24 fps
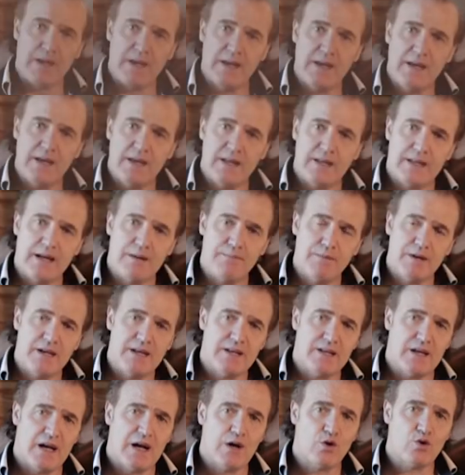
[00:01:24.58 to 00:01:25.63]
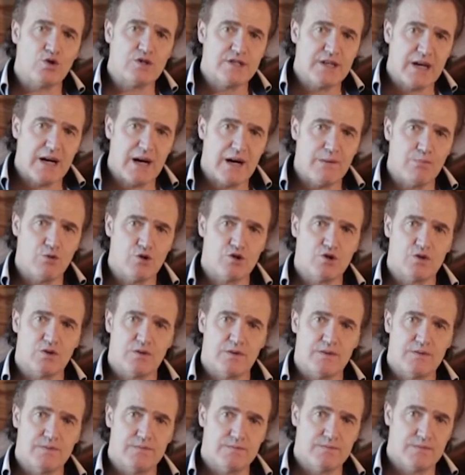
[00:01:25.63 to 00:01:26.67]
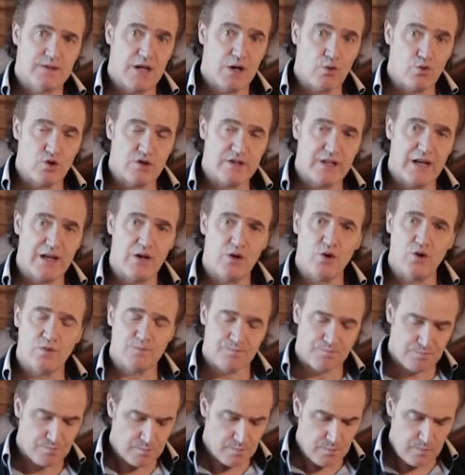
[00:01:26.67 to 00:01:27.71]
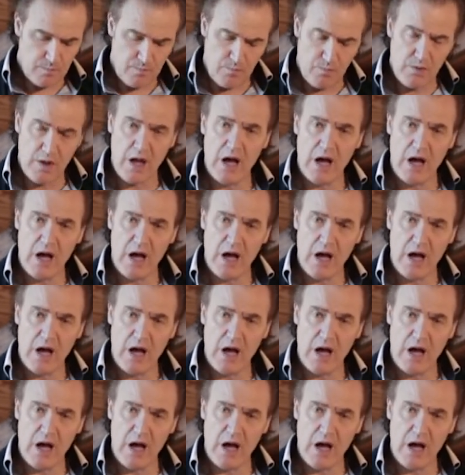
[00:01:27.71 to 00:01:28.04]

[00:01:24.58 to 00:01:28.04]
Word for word: We recommend pairing it with roast meats